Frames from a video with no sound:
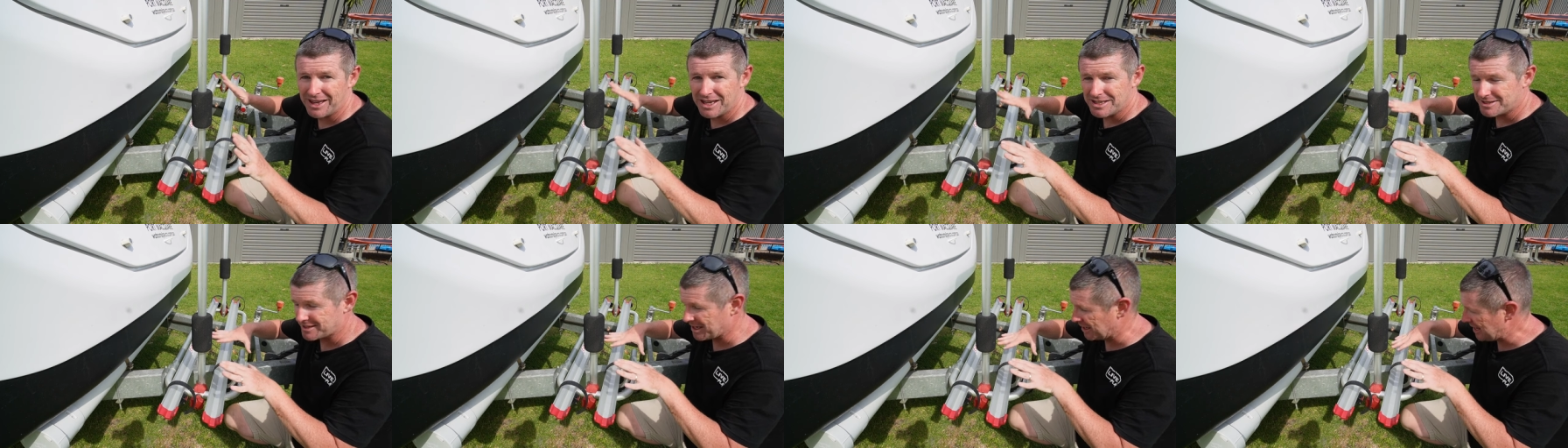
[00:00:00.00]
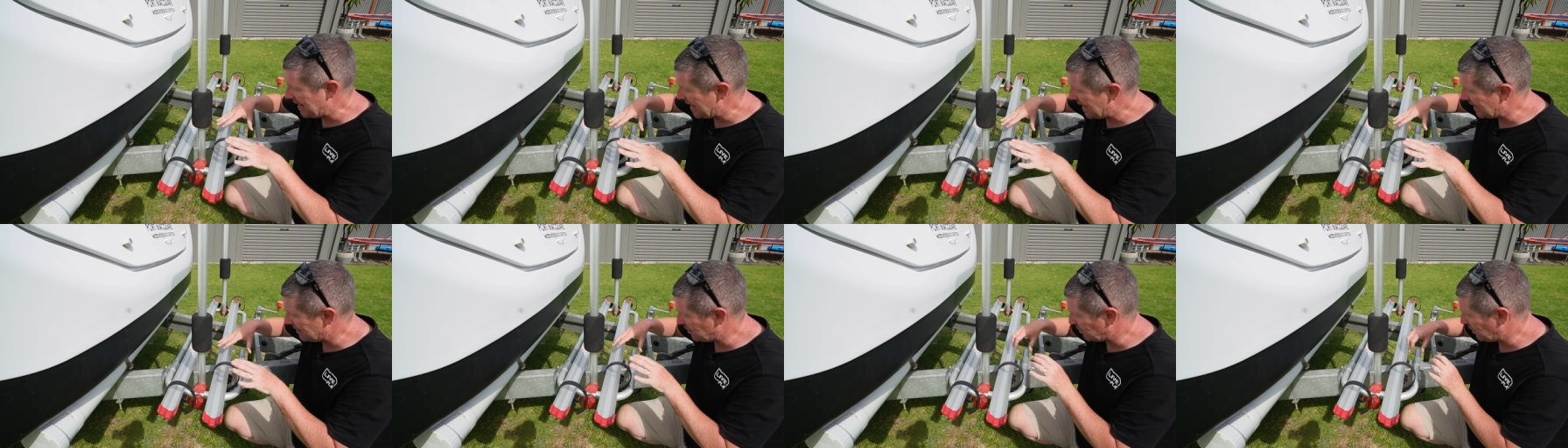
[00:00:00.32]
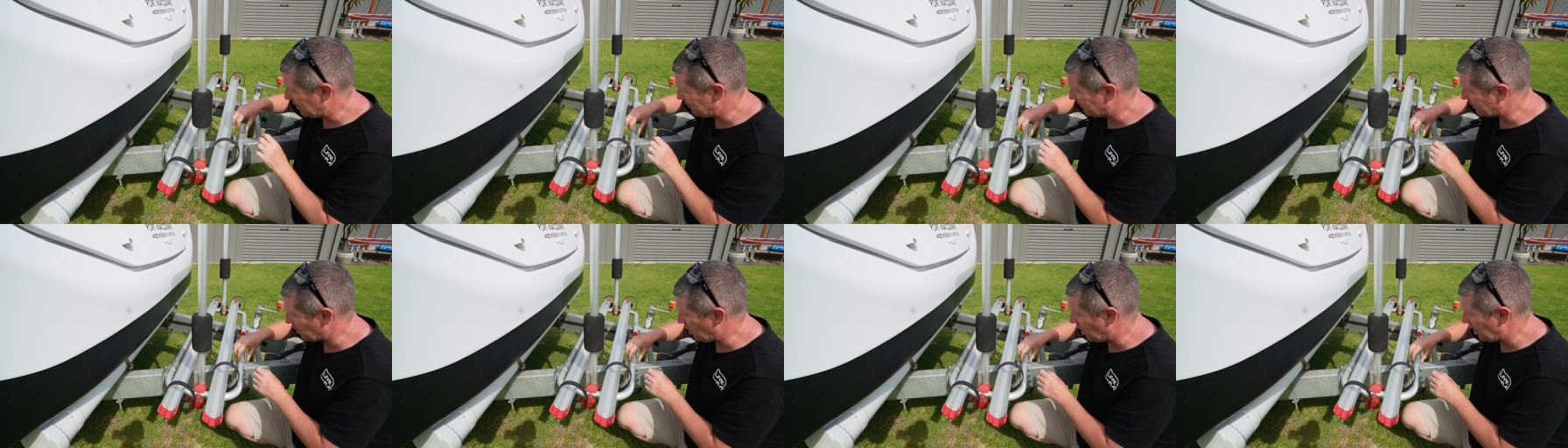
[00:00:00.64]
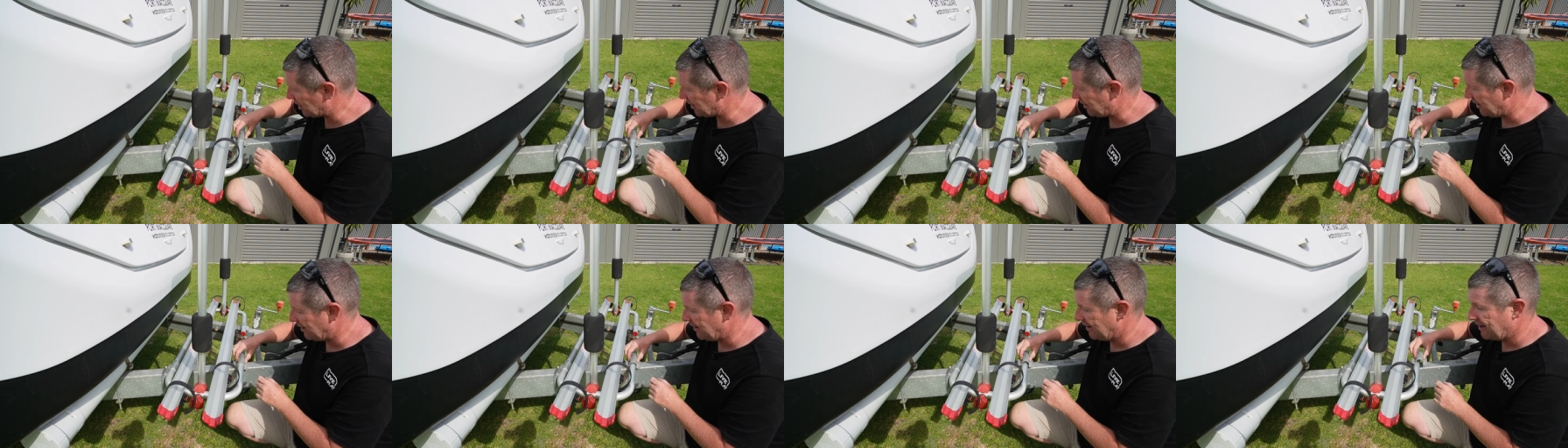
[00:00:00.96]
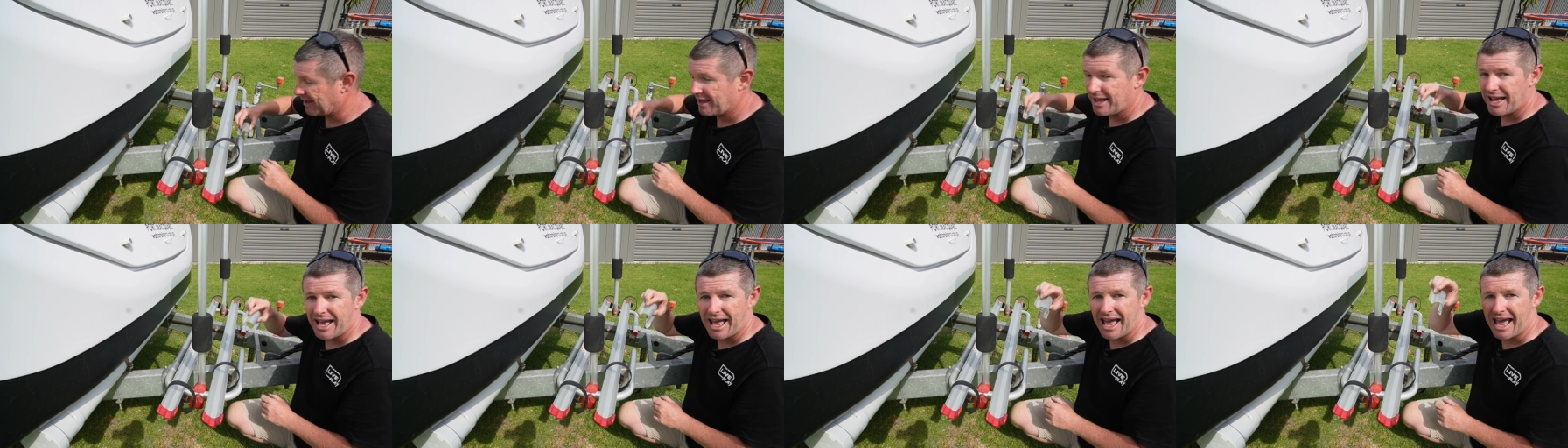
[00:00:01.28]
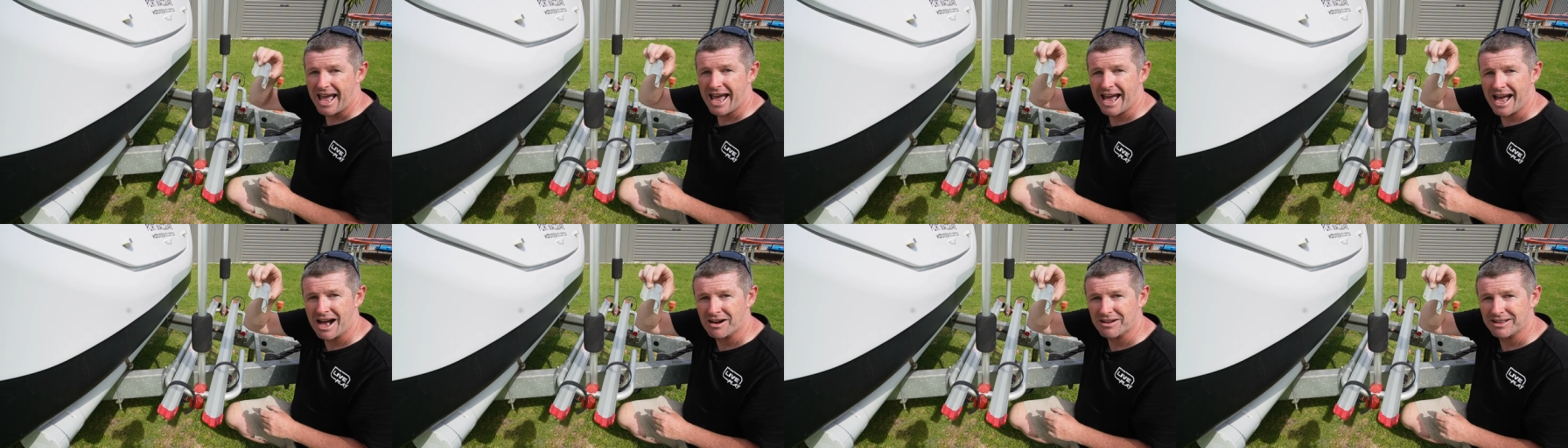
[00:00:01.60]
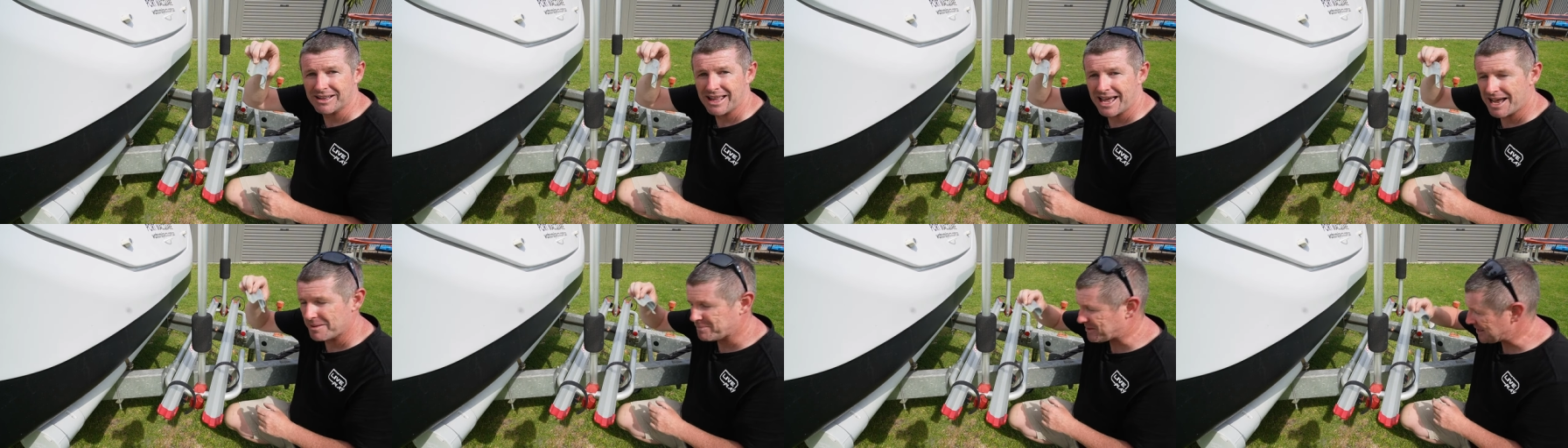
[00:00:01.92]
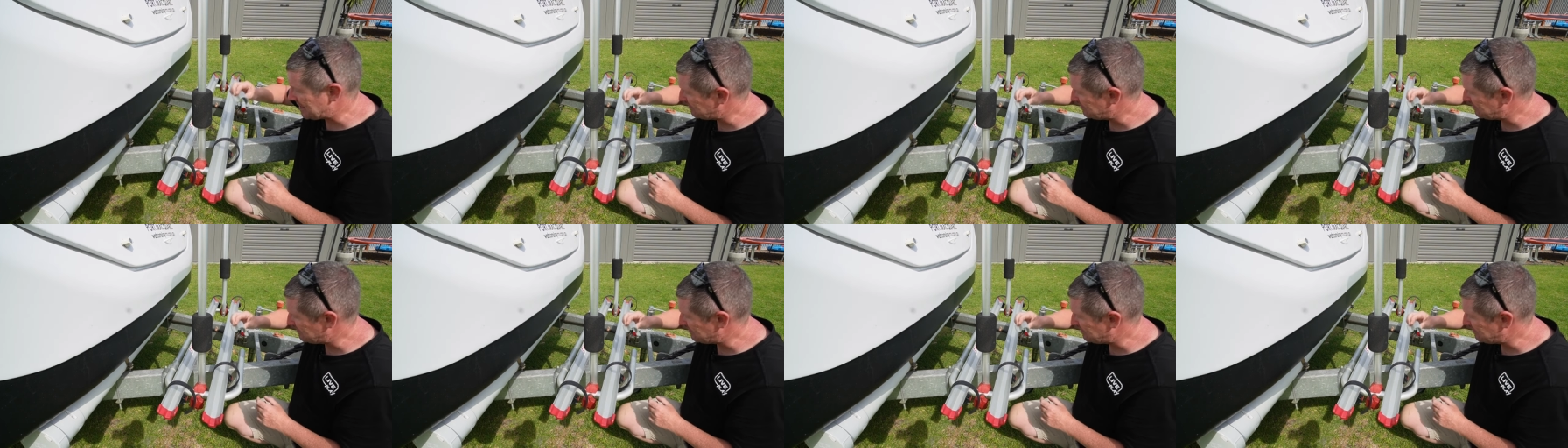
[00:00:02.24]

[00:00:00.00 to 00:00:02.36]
So now that we've got our clamps